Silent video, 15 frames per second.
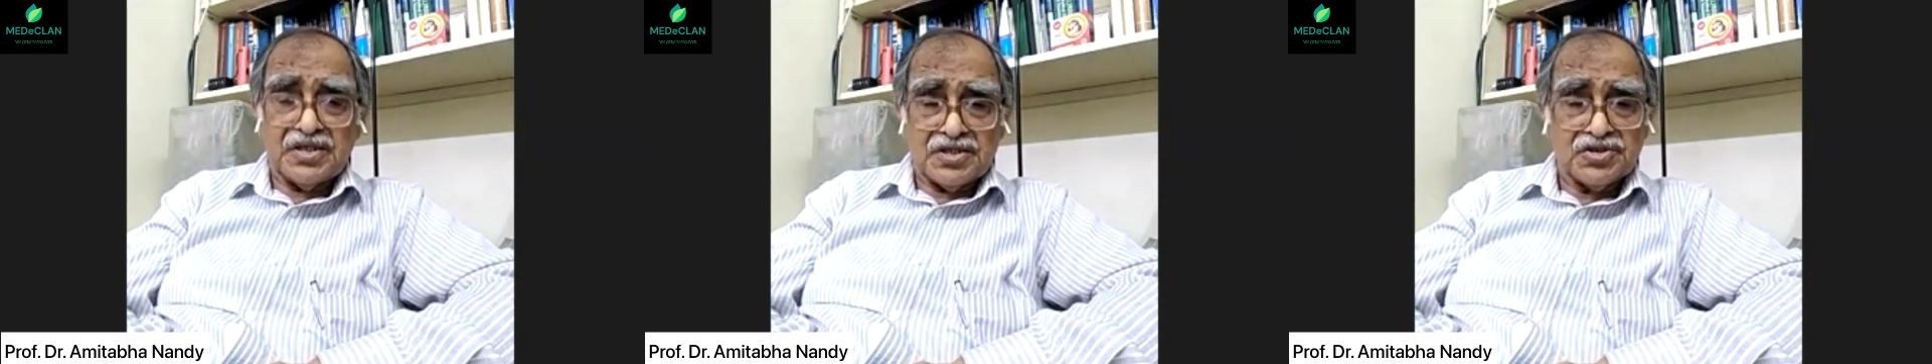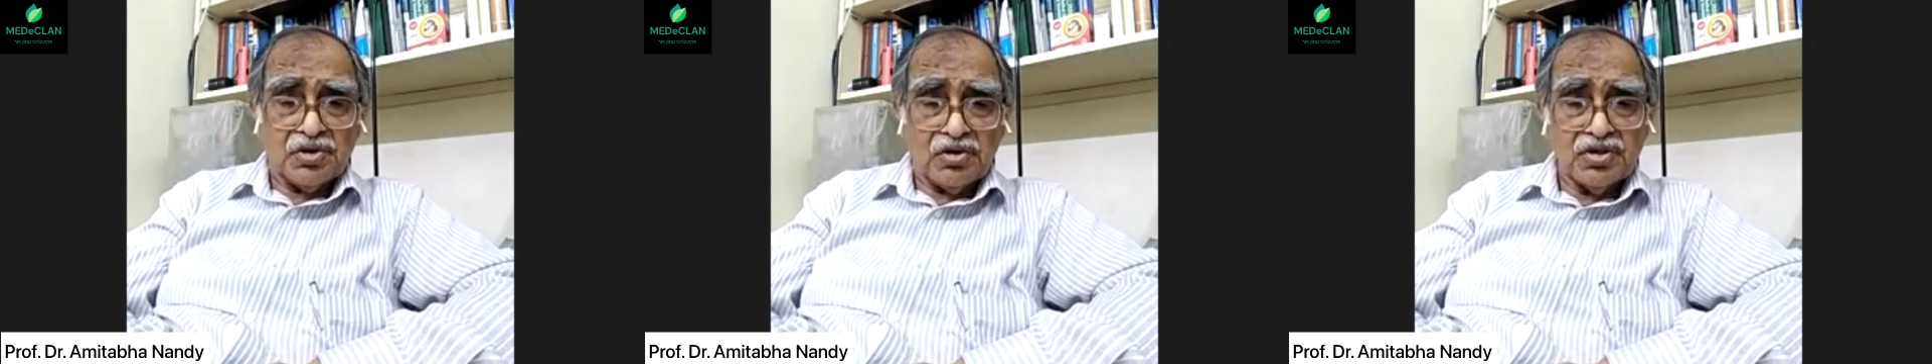
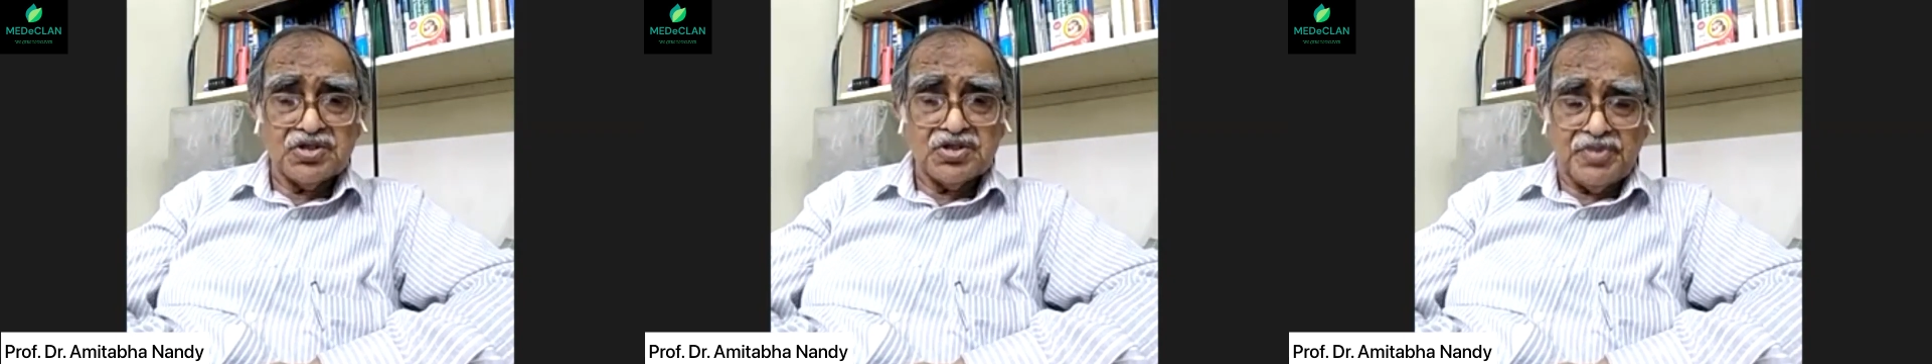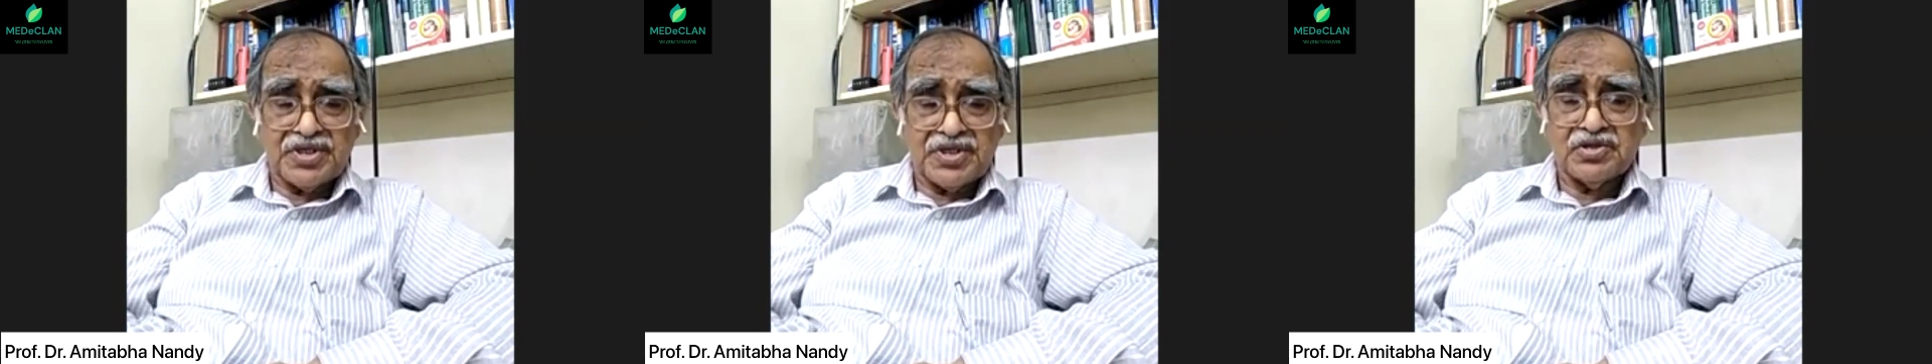It is
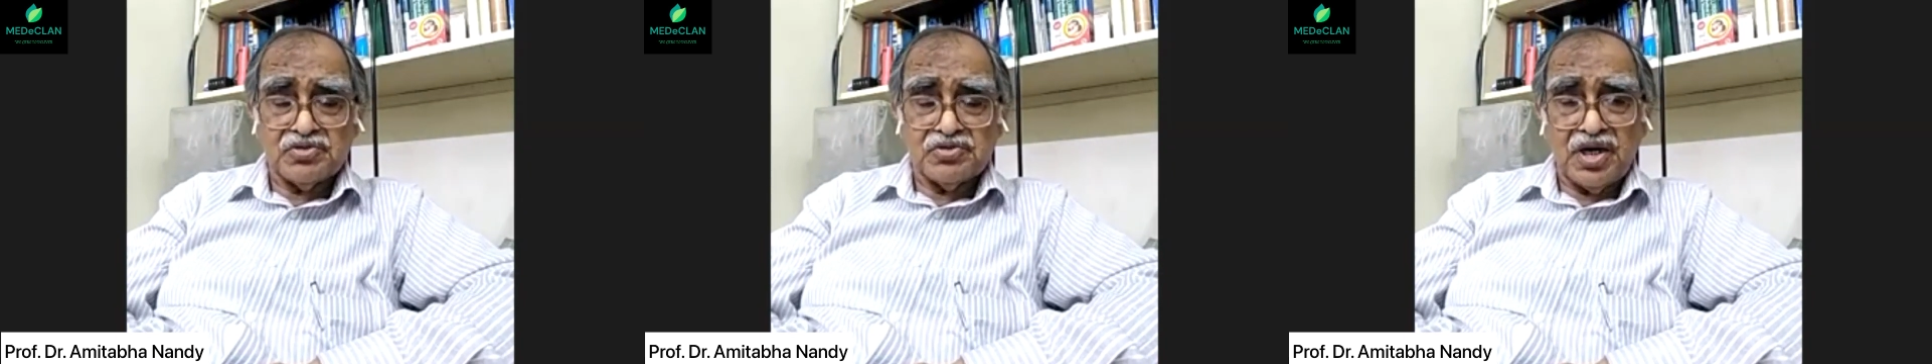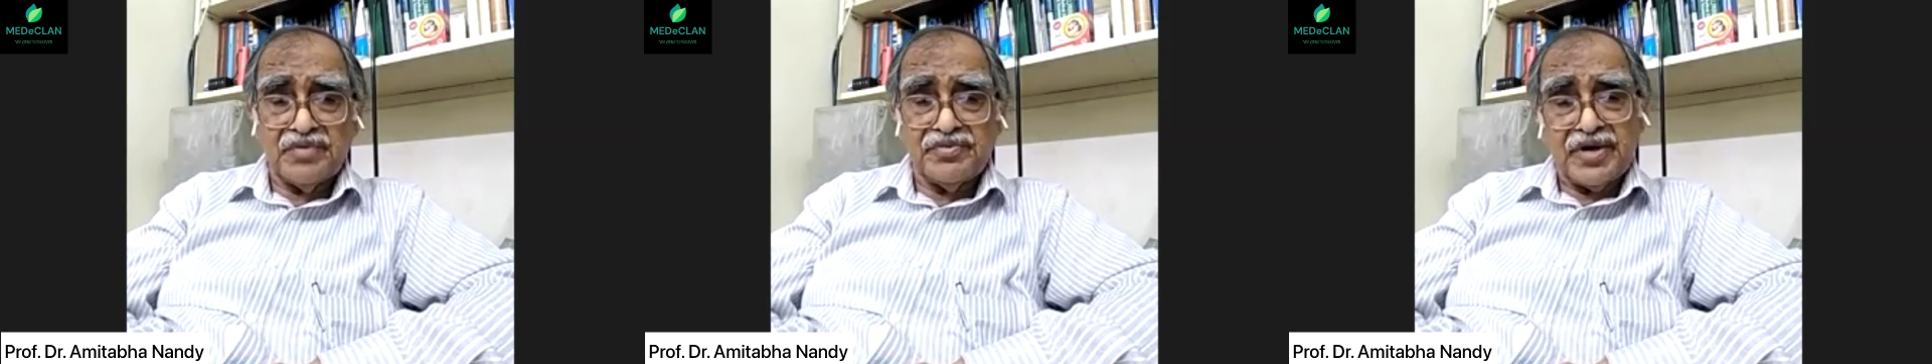always better
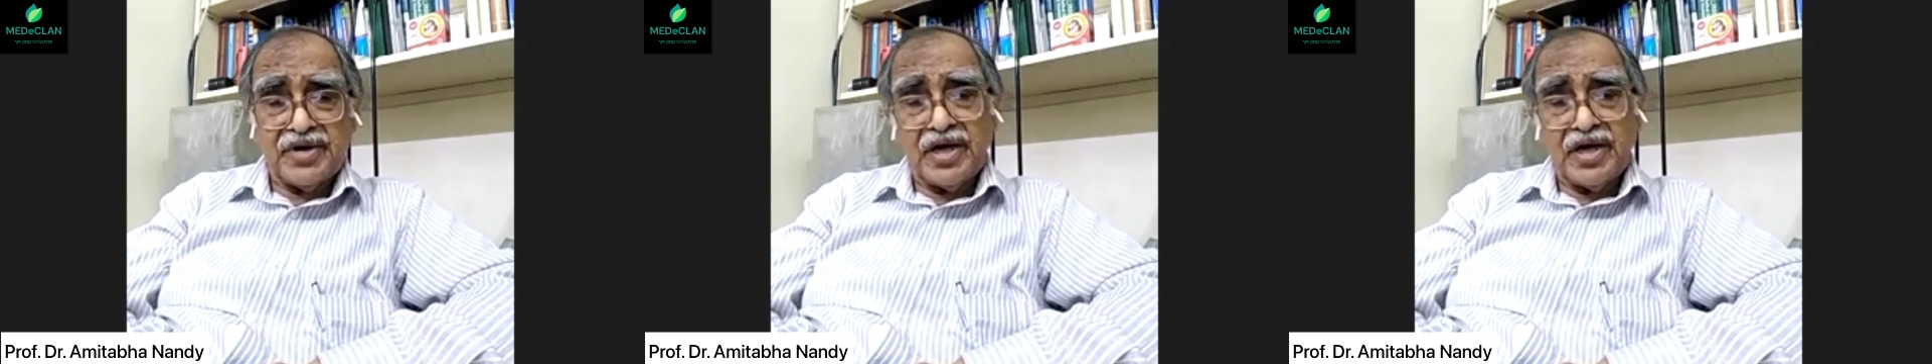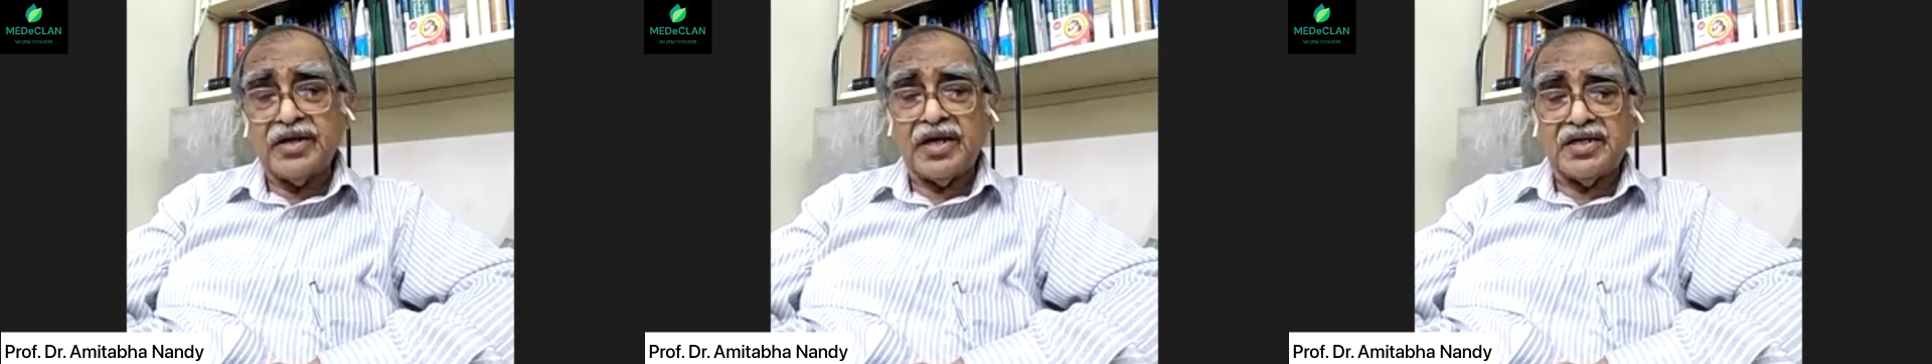to have
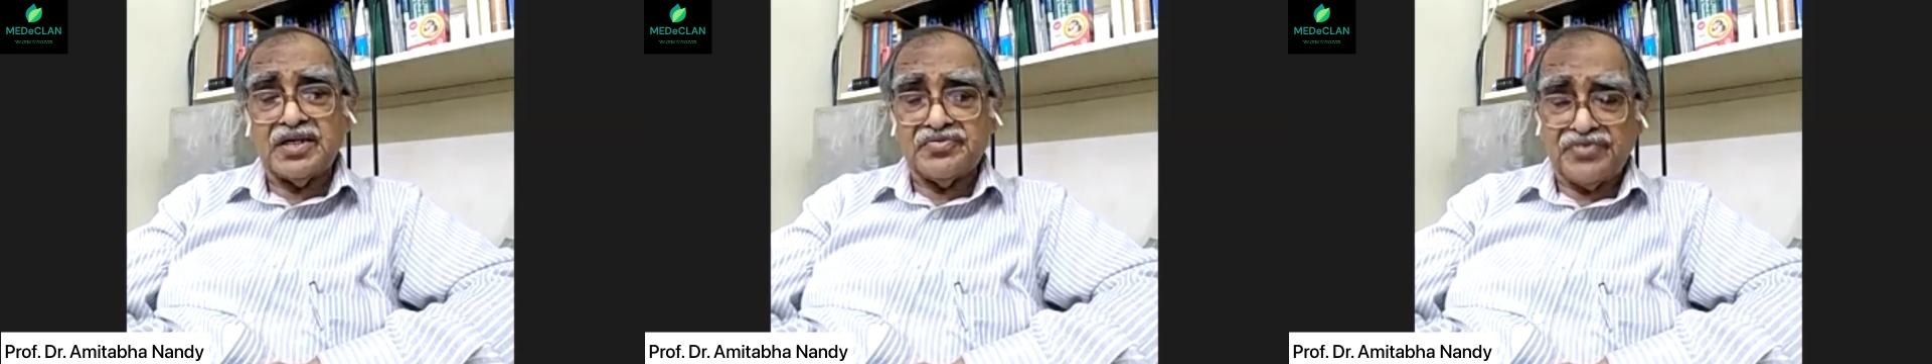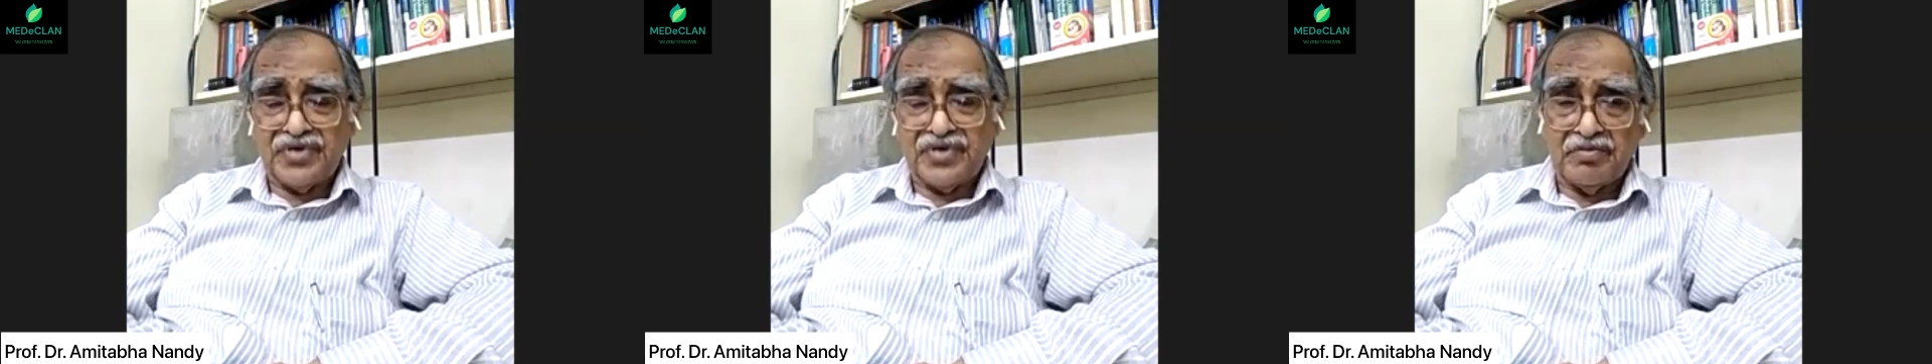
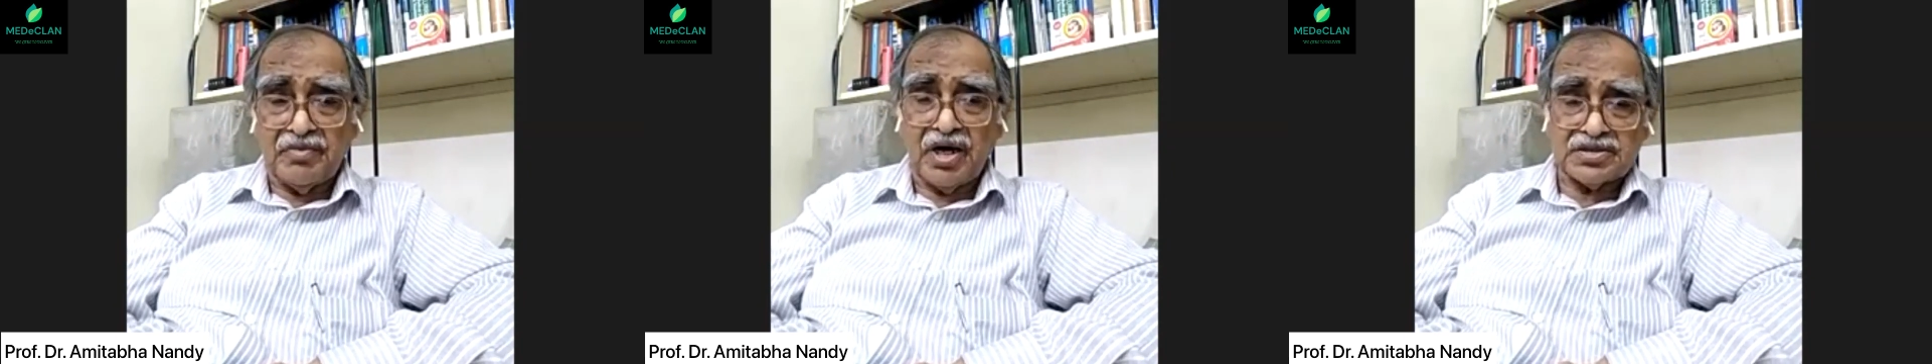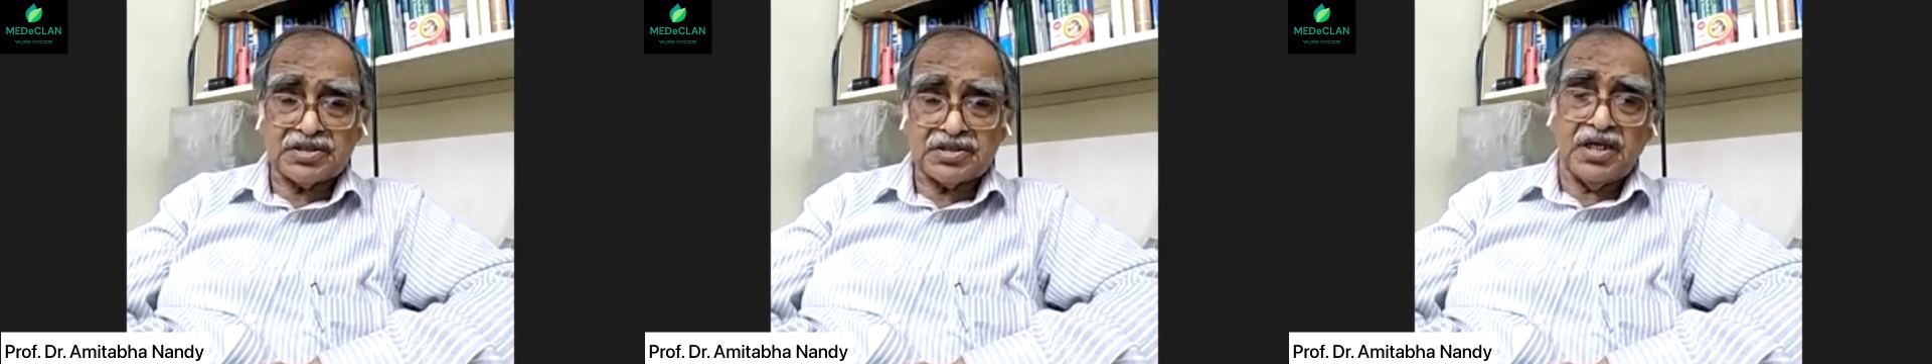N95
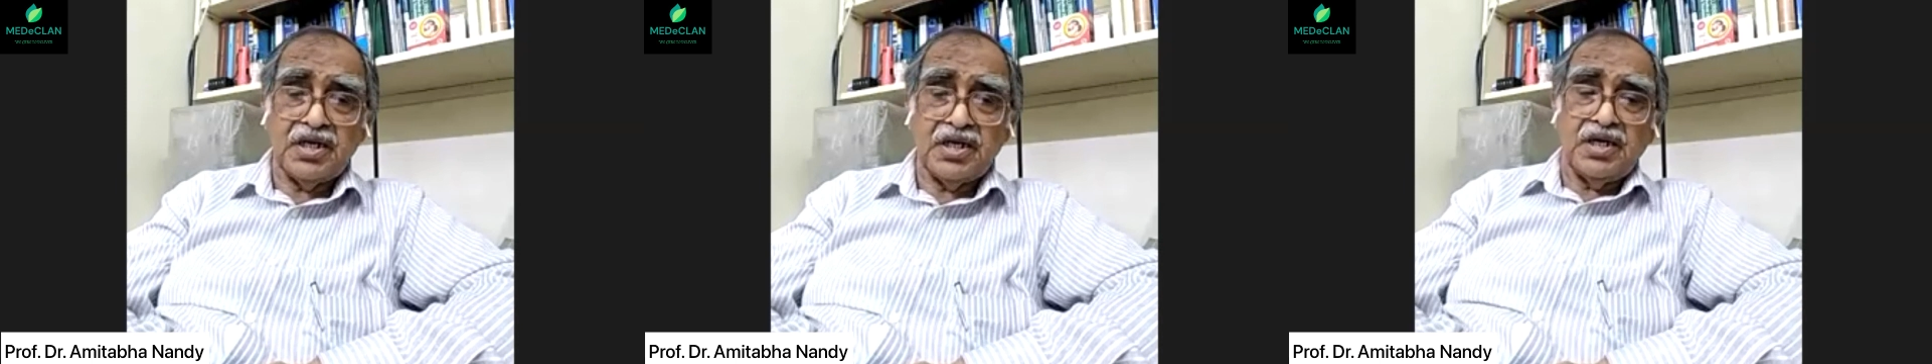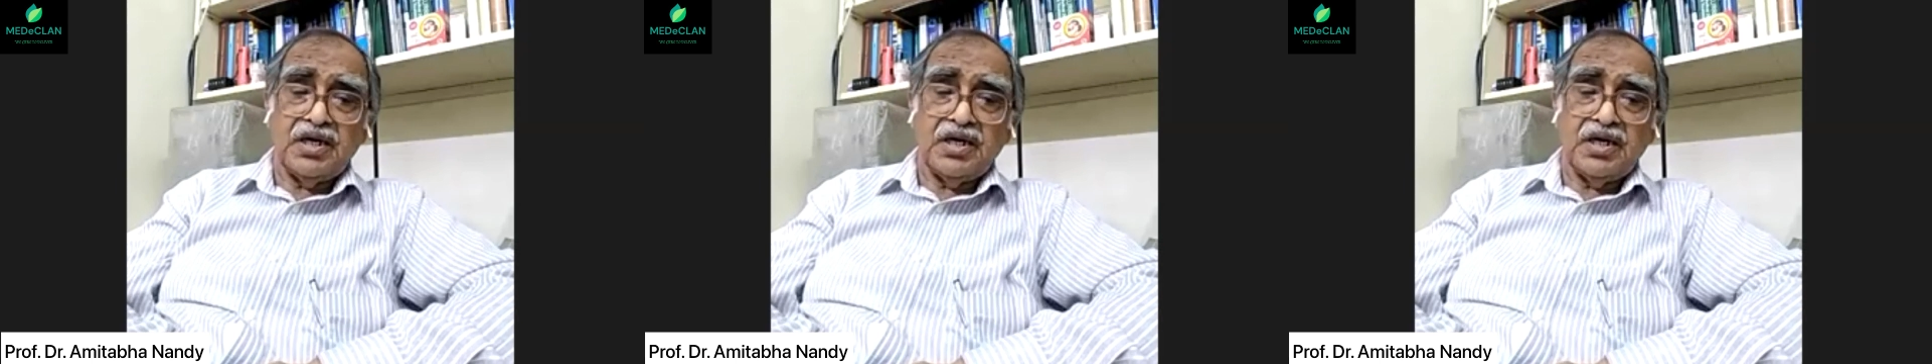mask.